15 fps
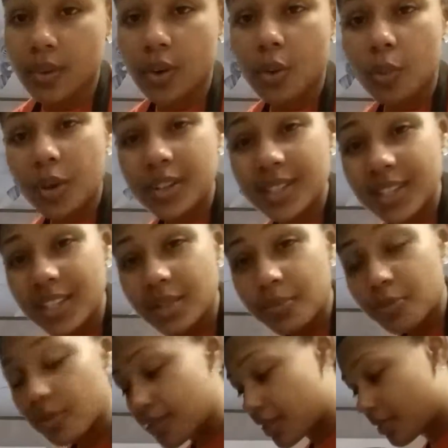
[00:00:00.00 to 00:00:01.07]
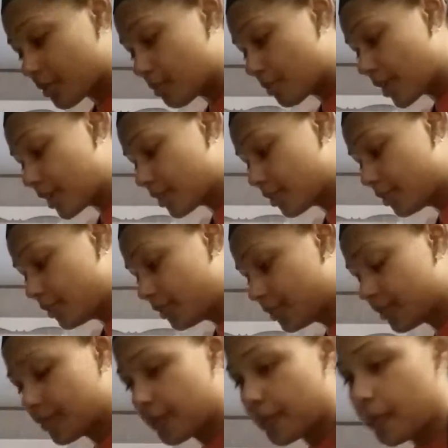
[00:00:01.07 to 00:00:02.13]
and 1 teaspoon of basil.
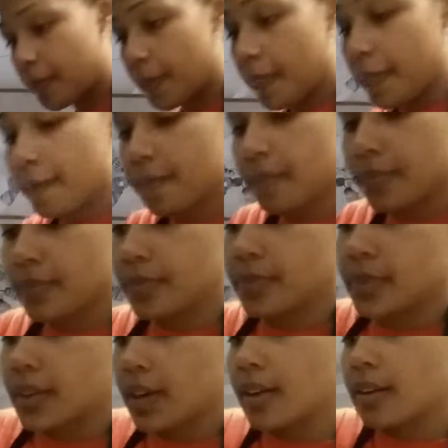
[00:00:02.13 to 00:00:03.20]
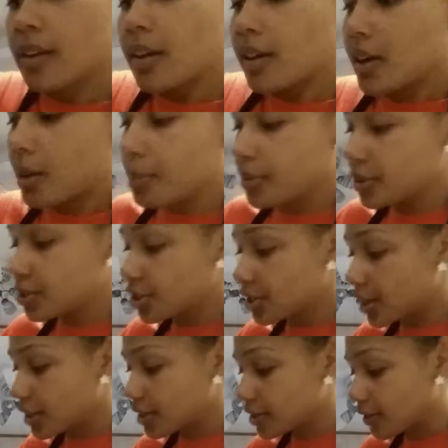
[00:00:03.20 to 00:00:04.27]
Okay, a couple of
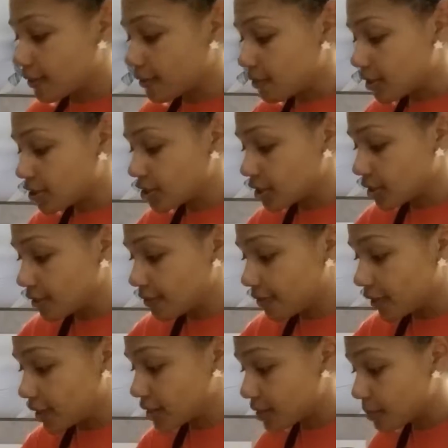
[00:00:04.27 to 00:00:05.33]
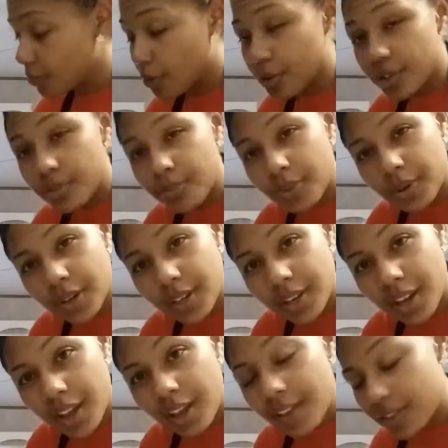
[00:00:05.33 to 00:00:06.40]
shakes of red chili flakes. The more you
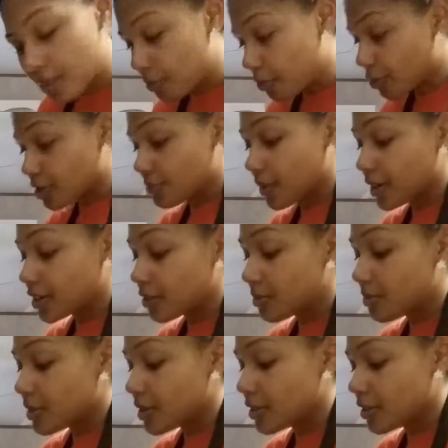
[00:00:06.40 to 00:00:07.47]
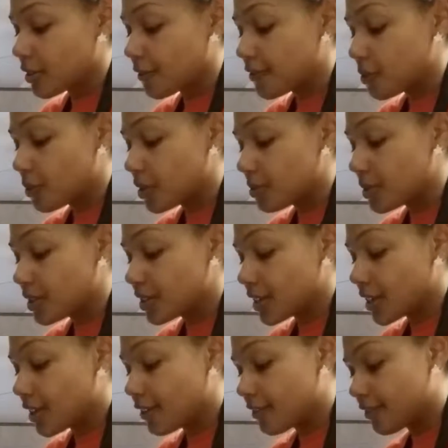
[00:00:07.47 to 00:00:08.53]
put, the more spicy it be. So if you want to be
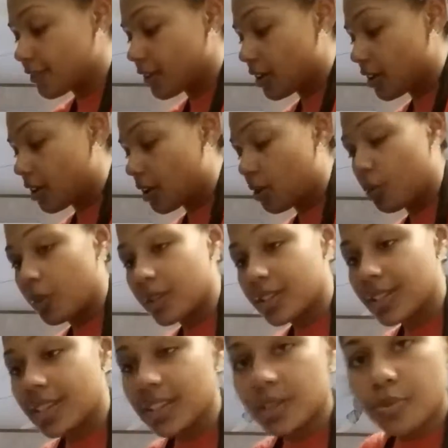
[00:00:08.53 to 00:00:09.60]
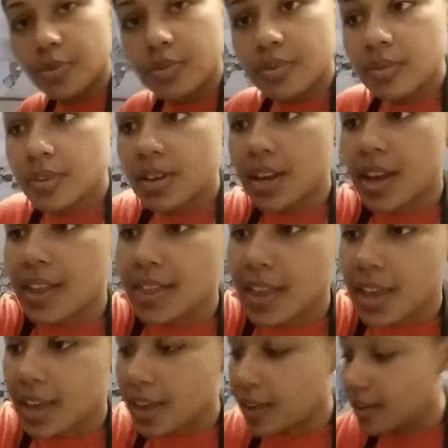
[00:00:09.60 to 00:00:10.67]
safe, 1 teaspoon, and
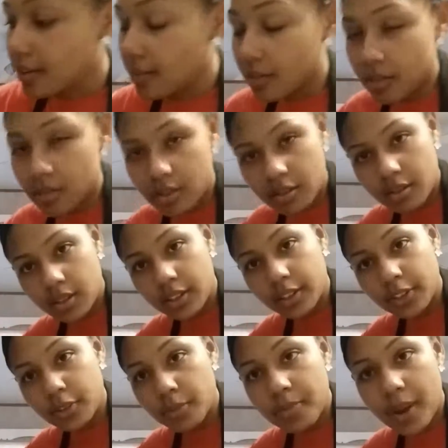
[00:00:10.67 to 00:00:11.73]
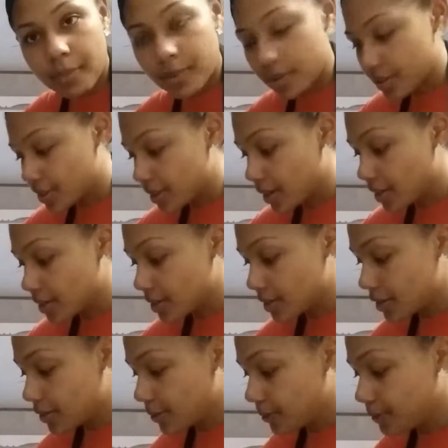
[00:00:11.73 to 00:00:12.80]
then a little pepper to
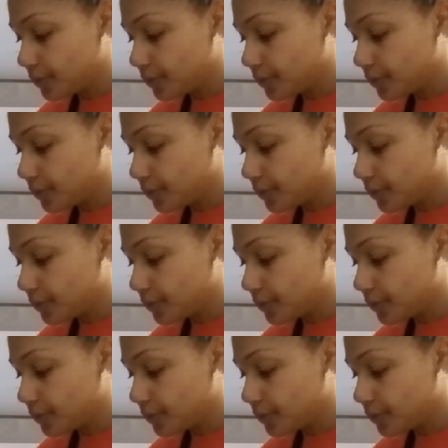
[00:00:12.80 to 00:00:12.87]
taste.